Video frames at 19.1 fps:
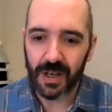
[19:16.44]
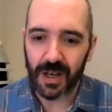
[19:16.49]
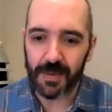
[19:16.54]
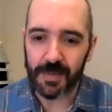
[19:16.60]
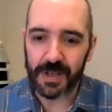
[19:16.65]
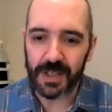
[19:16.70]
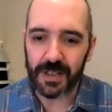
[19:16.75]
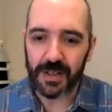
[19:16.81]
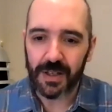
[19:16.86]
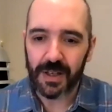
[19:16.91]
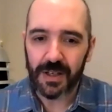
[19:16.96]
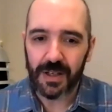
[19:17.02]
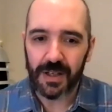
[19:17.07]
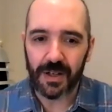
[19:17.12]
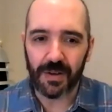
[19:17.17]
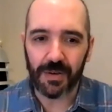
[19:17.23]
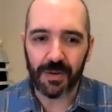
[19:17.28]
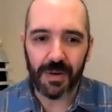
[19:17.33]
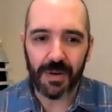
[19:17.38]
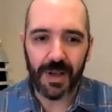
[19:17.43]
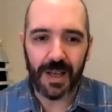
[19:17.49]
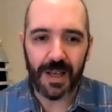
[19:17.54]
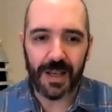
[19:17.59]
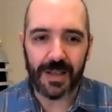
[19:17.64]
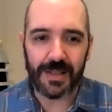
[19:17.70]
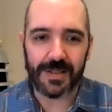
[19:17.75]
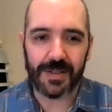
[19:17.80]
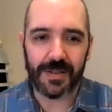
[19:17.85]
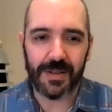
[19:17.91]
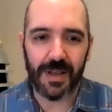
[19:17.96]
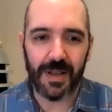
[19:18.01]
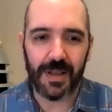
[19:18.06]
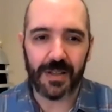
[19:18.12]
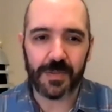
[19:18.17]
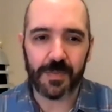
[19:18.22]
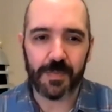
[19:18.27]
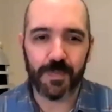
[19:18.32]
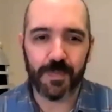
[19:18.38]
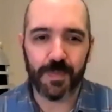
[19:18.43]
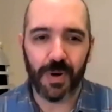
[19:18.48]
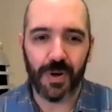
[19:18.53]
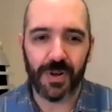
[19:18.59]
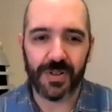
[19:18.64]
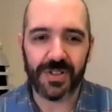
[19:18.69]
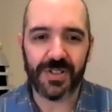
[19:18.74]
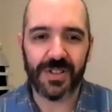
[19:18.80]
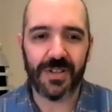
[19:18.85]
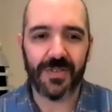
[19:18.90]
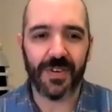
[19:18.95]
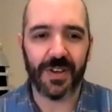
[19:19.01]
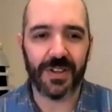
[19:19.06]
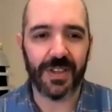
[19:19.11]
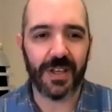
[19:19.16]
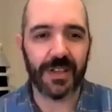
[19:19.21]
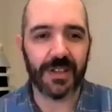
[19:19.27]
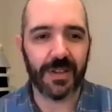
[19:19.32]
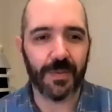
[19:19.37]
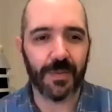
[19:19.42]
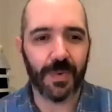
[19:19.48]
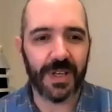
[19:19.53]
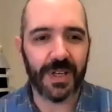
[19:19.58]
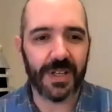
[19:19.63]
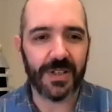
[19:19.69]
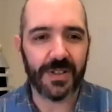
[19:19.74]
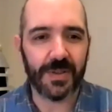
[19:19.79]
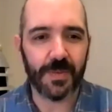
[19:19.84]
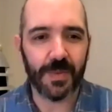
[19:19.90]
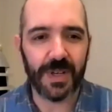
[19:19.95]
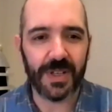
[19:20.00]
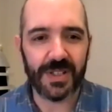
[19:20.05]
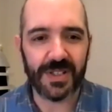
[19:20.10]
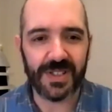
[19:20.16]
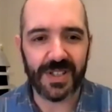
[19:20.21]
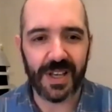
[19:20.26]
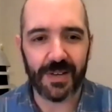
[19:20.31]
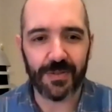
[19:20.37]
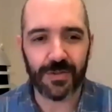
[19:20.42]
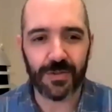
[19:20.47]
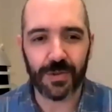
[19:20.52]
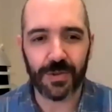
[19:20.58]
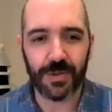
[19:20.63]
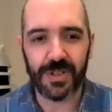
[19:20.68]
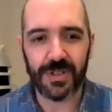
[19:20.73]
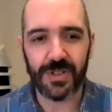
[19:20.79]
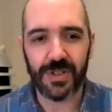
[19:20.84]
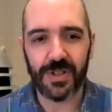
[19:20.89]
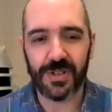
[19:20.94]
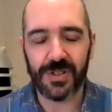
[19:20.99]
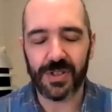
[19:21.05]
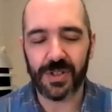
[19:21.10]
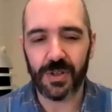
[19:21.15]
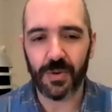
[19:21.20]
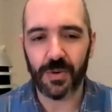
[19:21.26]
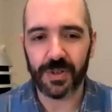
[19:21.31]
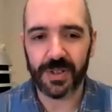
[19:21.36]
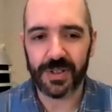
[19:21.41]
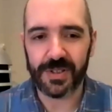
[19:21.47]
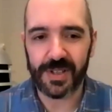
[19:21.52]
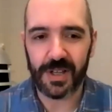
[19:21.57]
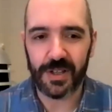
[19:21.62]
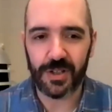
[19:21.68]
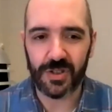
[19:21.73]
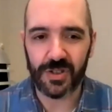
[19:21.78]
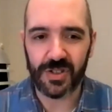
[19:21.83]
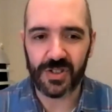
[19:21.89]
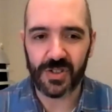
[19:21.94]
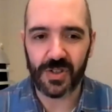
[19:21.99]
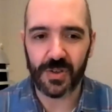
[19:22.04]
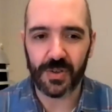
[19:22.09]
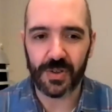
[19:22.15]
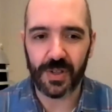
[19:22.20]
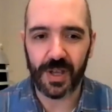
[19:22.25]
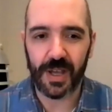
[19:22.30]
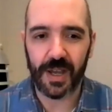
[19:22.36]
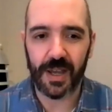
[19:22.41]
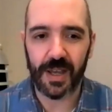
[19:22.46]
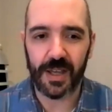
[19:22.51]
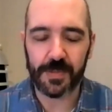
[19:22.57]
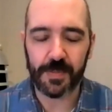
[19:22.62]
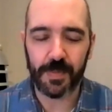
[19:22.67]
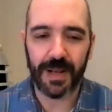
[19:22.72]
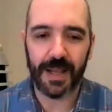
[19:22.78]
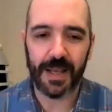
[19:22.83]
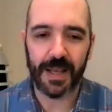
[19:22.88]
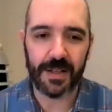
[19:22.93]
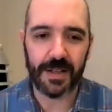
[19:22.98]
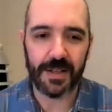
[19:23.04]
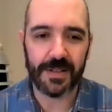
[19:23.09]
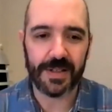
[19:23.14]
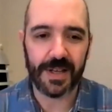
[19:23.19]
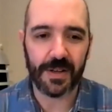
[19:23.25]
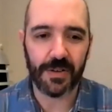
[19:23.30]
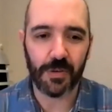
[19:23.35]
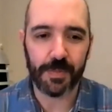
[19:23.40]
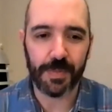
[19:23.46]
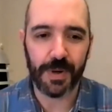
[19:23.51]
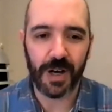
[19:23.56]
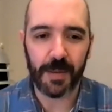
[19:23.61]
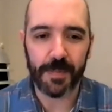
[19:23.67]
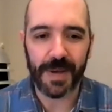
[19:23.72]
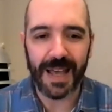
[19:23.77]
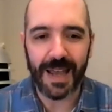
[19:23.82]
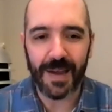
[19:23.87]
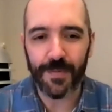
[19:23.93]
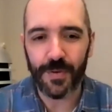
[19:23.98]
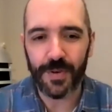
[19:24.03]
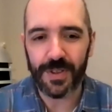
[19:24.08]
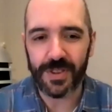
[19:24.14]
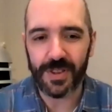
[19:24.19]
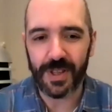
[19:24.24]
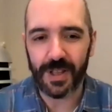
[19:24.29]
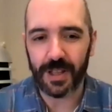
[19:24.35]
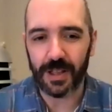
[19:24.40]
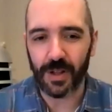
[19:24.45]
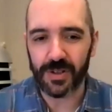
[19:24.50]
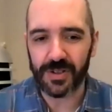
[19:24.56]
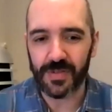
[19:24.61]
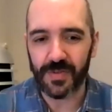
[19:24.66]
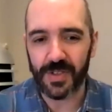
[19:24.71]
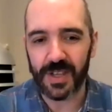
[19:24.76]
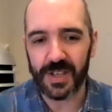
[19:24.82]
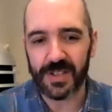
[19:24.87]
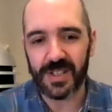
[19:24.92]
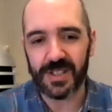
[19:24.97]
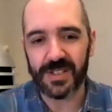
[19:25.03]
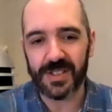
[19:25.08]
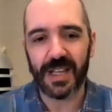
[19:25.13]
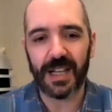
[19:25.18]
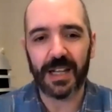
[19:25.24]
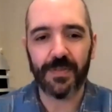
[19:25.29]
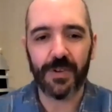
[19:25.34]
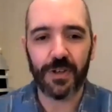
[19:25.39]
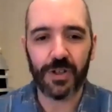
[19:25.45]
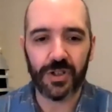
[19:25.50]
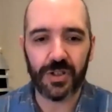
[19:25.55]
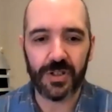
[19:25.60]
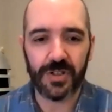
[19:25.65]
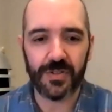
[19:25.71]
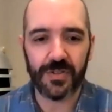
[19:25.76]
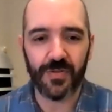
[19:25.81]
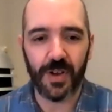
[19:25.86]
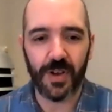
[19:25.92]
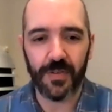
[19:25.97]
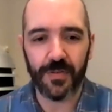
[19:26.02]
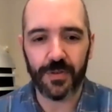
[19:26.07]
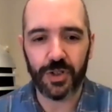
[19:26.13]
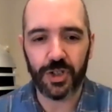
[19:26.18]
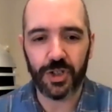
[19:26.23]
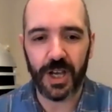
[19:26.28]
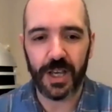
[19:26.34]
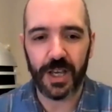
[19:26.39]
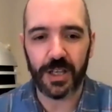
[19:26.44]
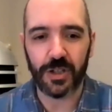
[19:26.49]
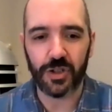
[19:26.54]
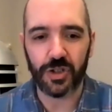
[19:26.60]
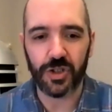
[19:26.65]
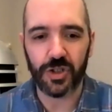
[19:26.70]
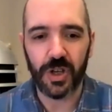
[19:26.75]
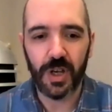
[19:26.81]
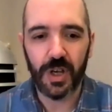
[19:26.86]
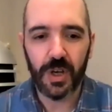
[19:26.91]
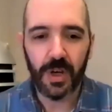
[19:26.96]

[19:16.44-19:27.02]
I mean, you know, it's positive, I think, that we can say after all these years that the organisation's still there. It's played an integral part, but a lot of things in television have changed.